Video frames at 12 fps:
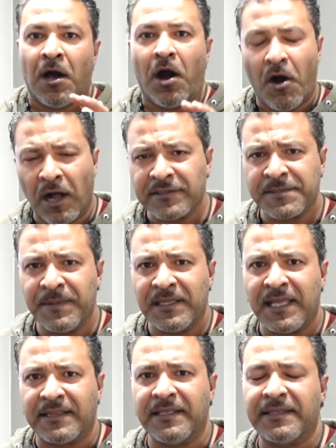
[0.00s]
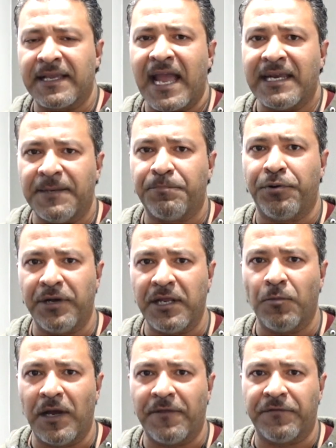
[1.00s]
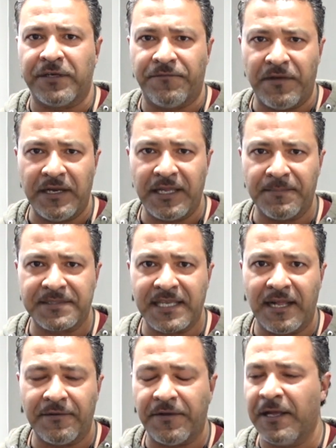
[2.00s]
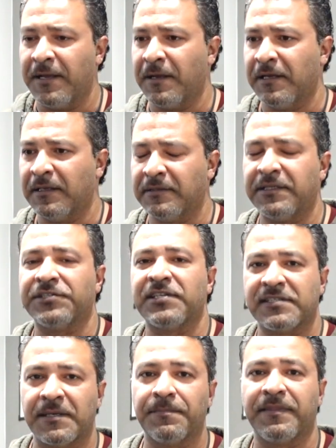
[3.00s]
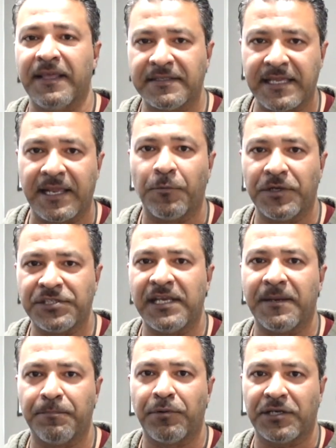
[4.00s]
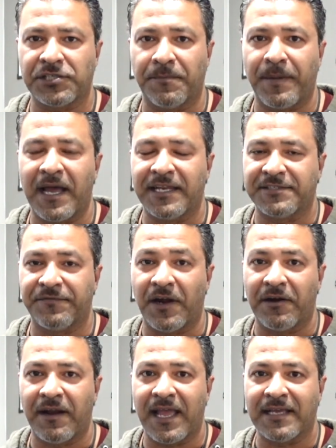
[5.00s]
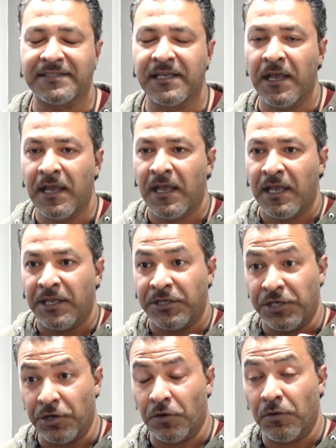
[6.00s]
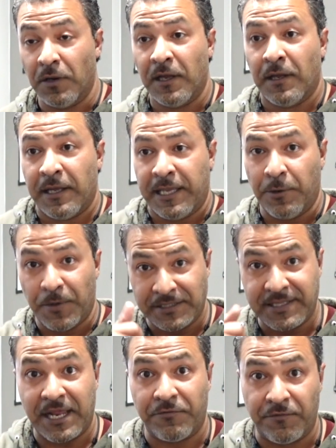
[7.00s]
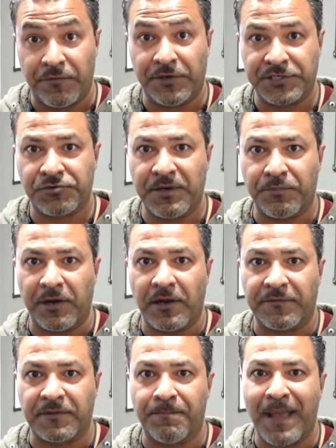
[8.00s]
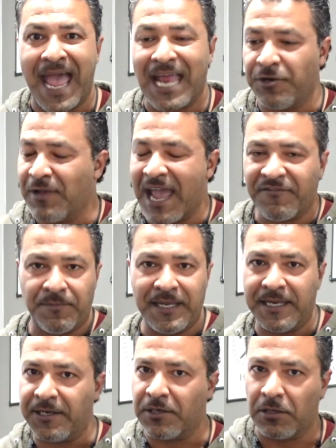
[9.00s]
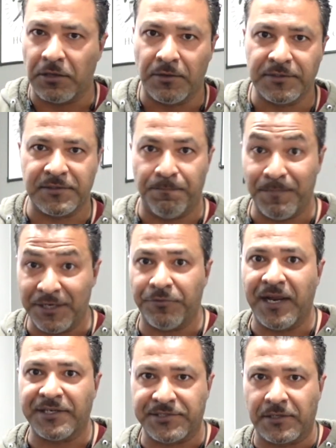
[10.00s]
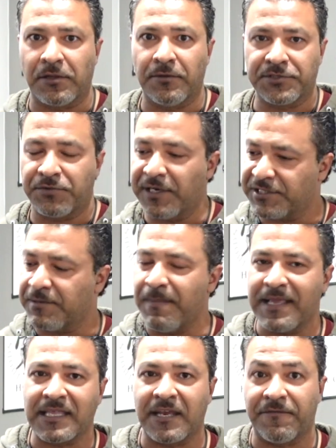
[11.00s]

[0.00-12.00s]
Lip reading: Ultimately, I think the guy did pretty well for defending himself. There's just some things that I wish he could brush up on as far as, you know, he went to that reverse grip right off the bat. You have to be in close, mid-range to close range to make that